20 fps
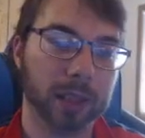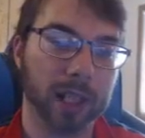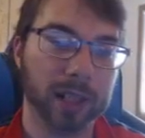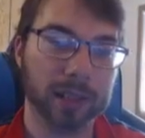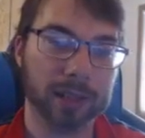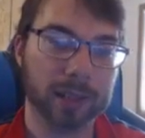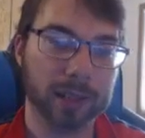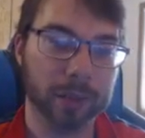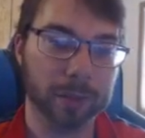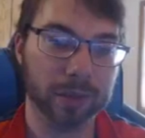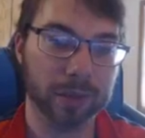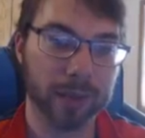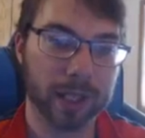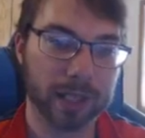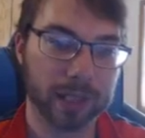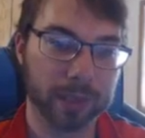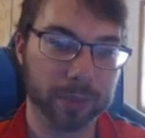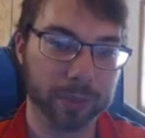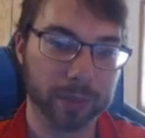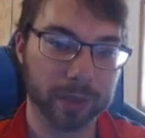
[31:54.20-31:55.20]
Honestly, Blue
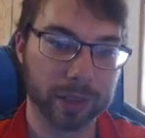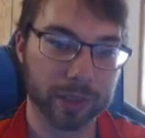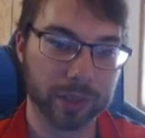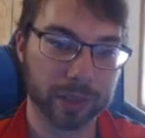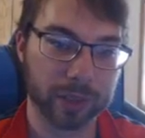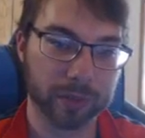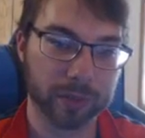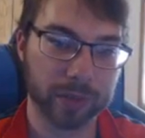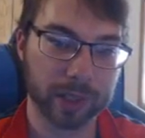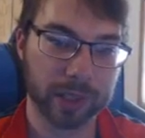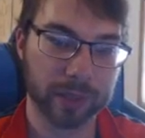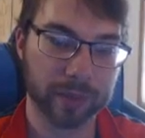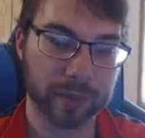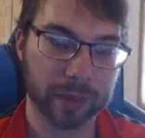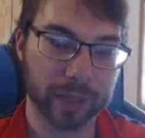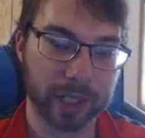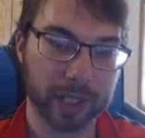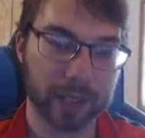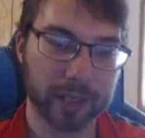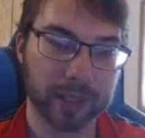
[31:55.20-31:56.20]
Eye support is just really
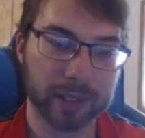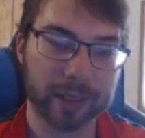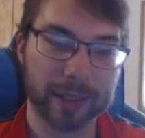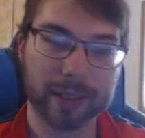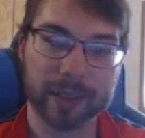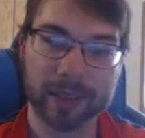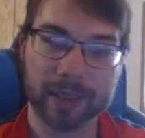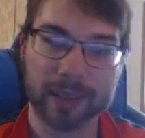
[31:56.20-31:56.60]
freaking good.